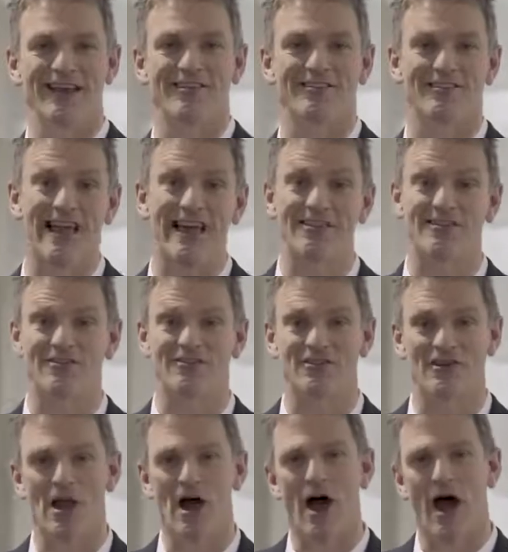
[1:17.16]
as late as
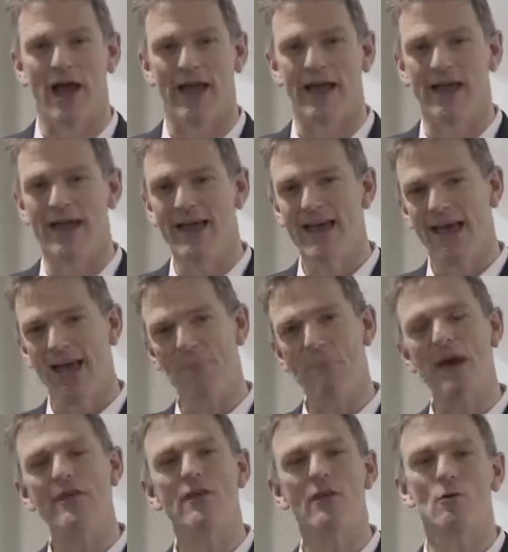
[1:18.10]
July, it
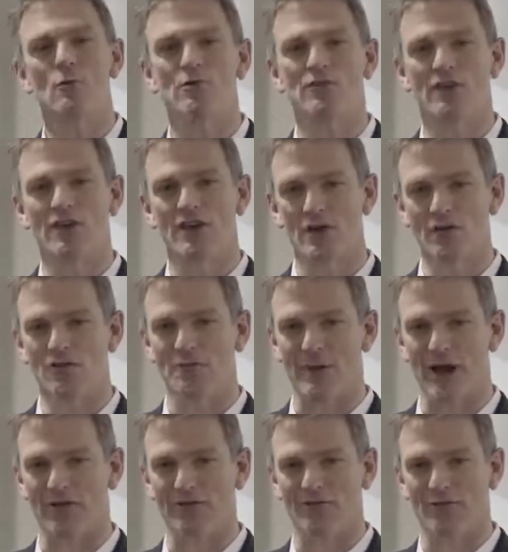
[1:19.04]
meant that there was a huge
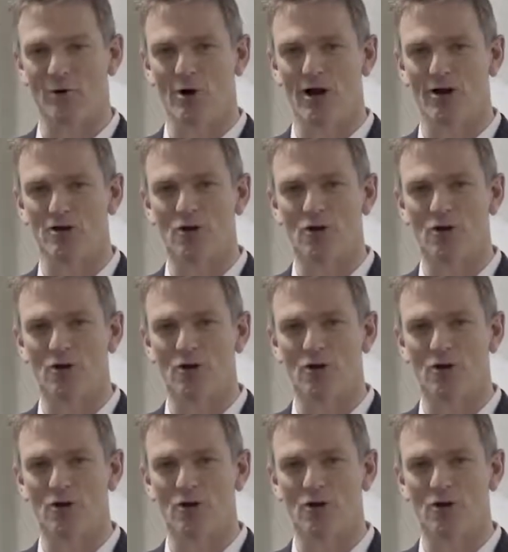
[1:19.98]
amount of work,